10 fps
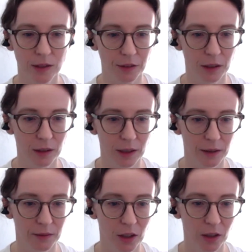
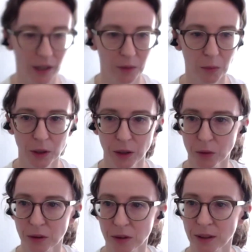definitely. Okay, we
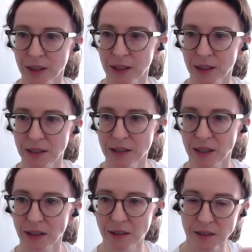will
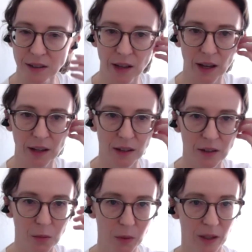dig into that
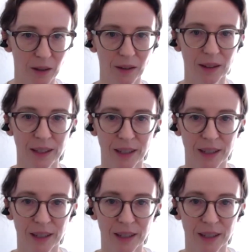as well.